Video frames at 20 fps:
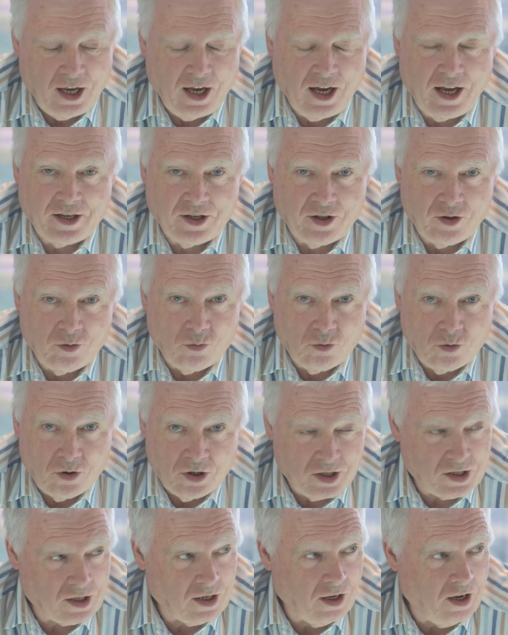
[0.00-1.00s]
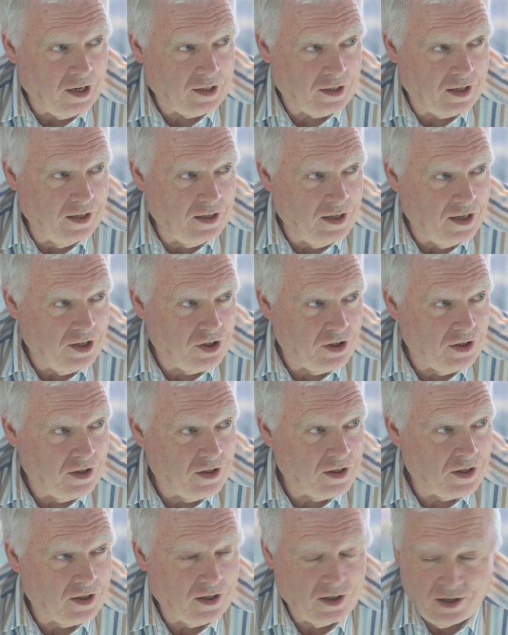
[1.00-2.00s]
under the worst light
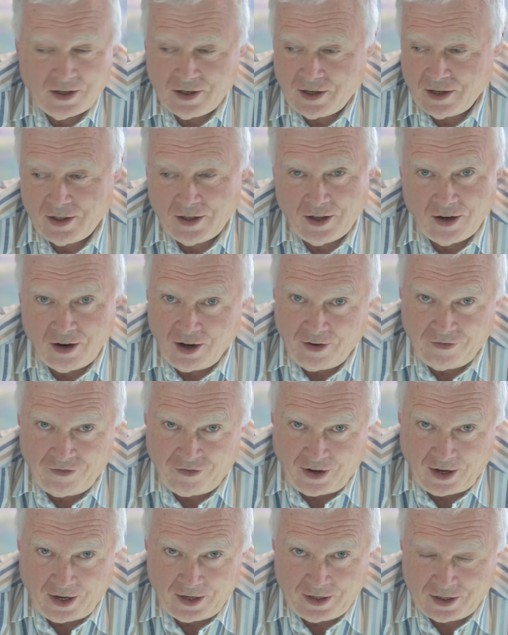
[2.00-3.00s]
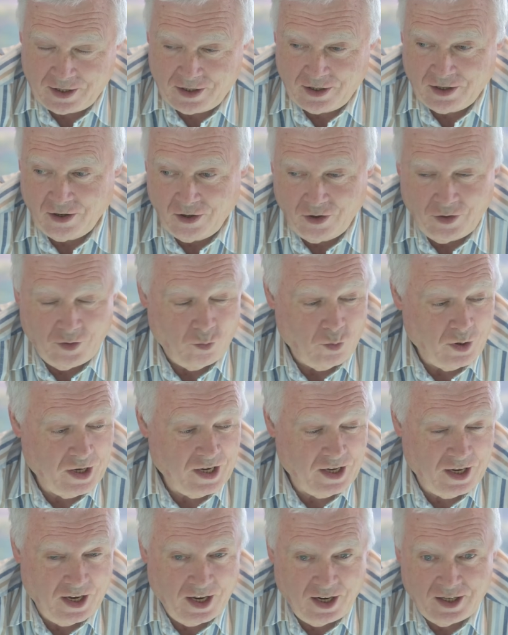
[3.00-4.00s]
conditions that I faced on the
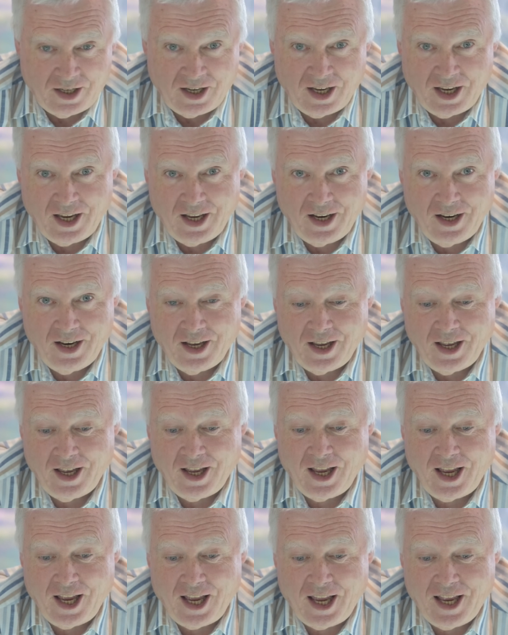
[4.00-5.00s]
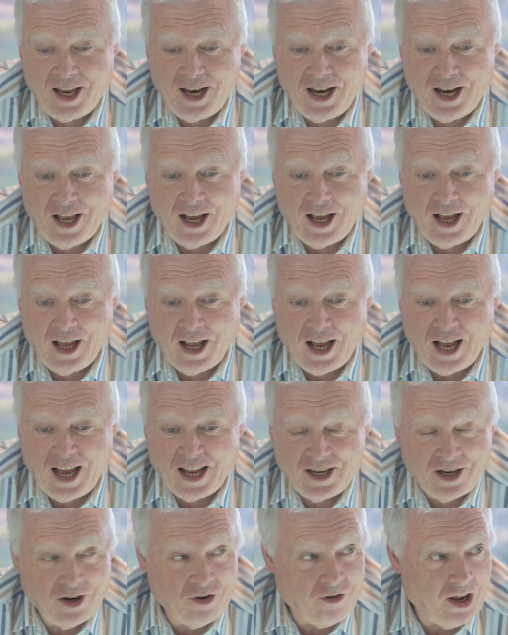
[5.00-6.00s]
weekend in an
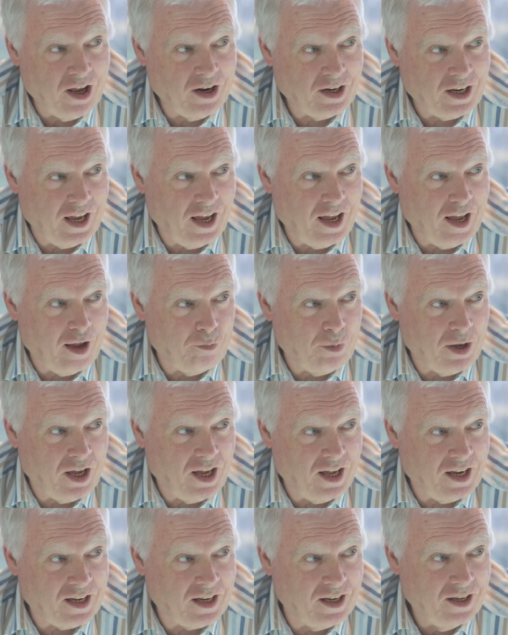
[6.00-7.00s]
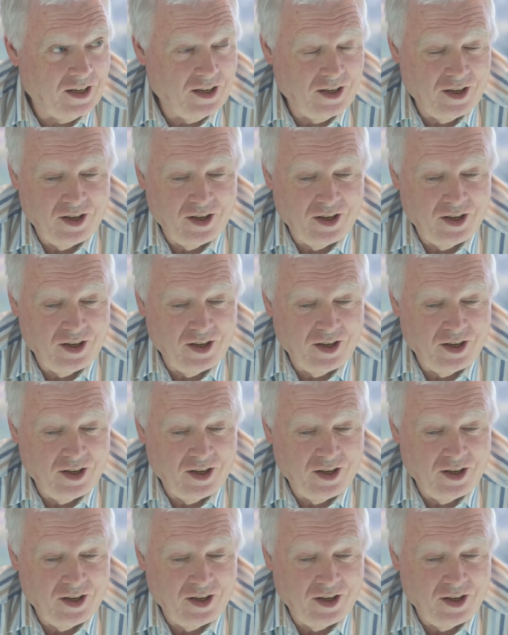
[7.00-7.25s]
underground car park